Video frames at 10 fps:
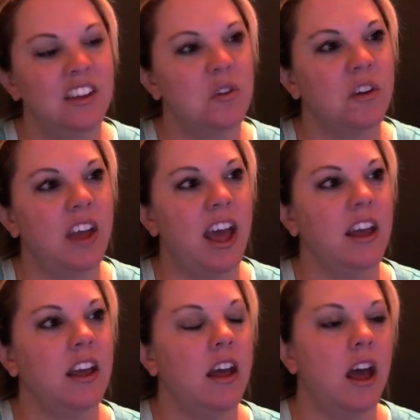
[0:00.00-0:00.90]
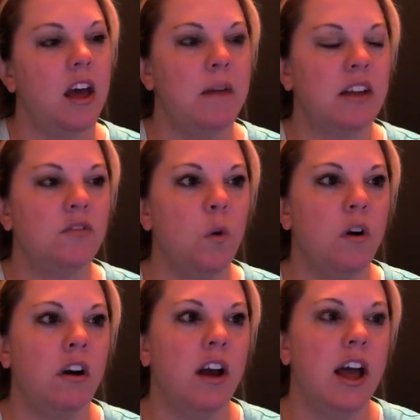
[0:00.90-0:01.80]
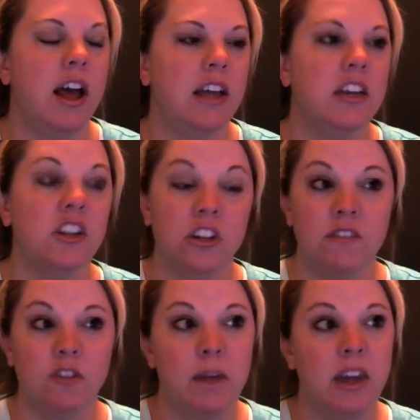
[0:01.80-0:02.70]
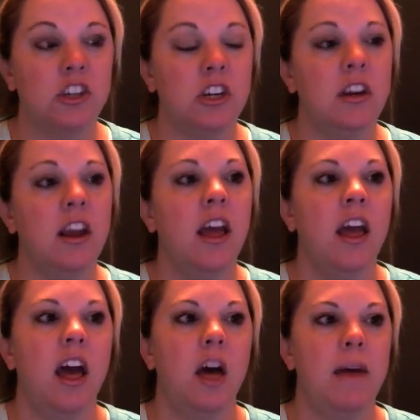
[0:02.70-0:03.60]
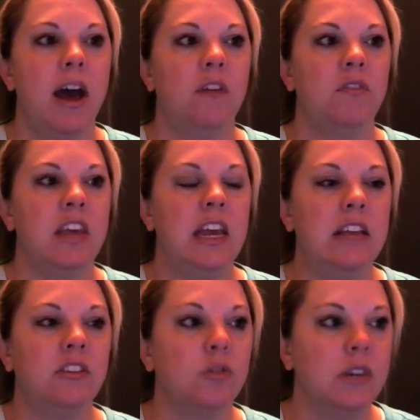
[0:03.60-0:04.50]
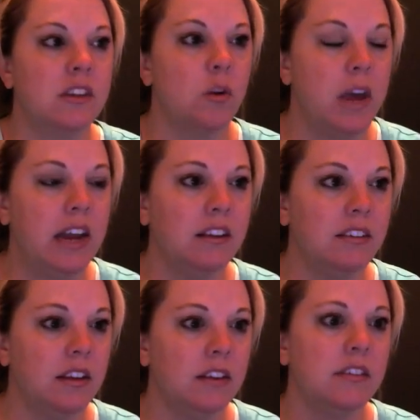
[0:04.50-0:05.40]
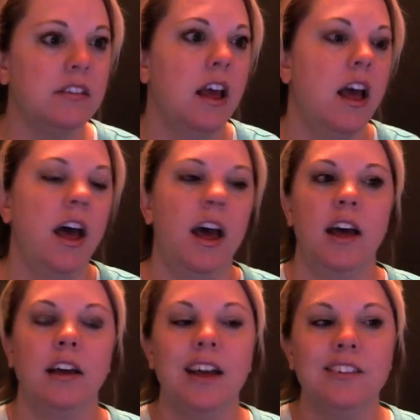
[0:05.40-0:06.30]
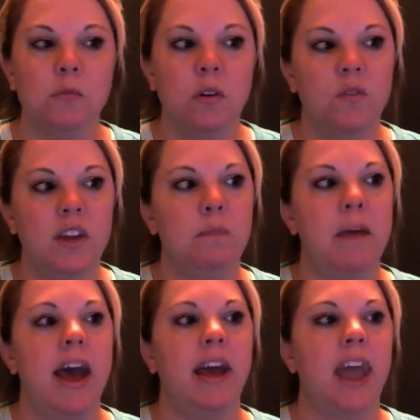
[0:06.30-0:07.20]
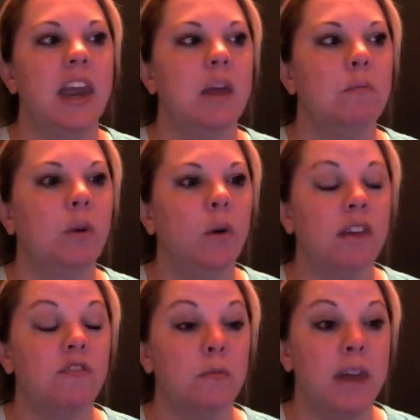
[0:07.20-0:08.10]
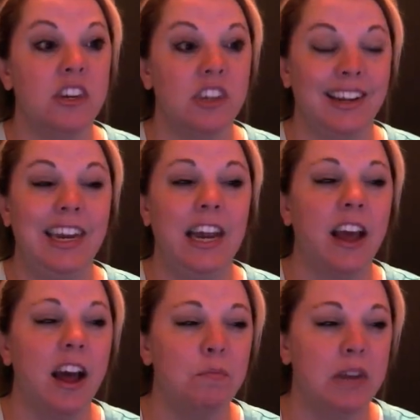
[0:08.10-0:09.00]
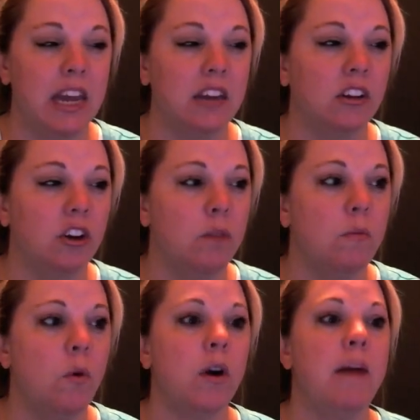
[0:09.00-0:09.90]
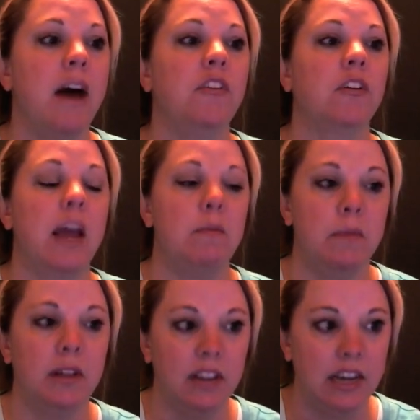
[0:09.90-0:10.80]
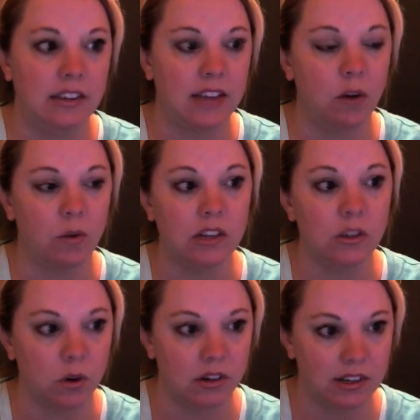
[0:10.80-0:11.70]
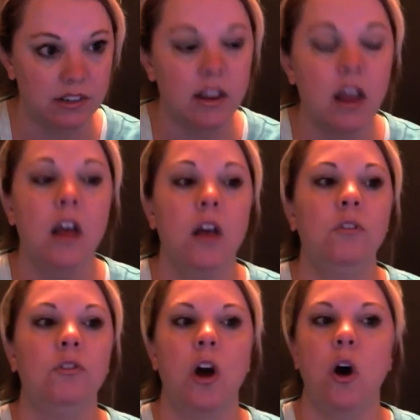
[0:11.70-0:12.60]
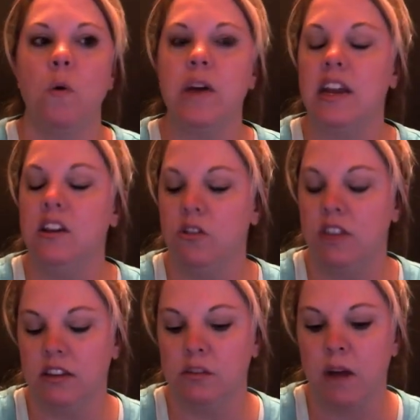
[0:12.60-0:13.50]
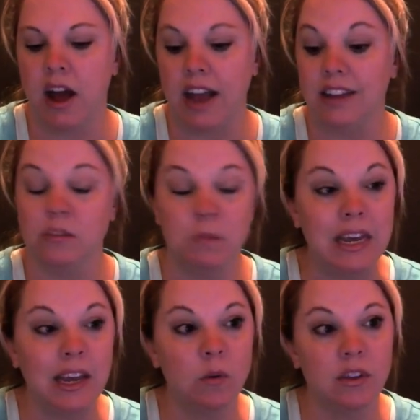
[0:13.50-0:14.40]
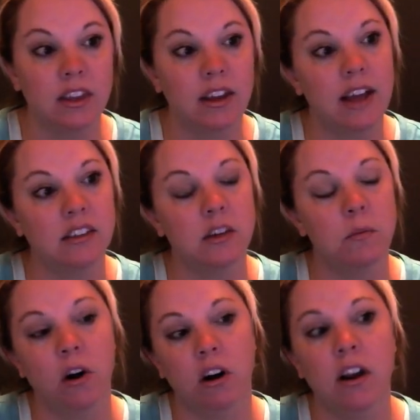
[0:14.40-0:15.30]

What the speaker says: Okay, as for additional information about the strengths and weaknesses, customer feedback and employee information lead a company to learn more about their capabilities and resources. So we can do this by speaking with the customer,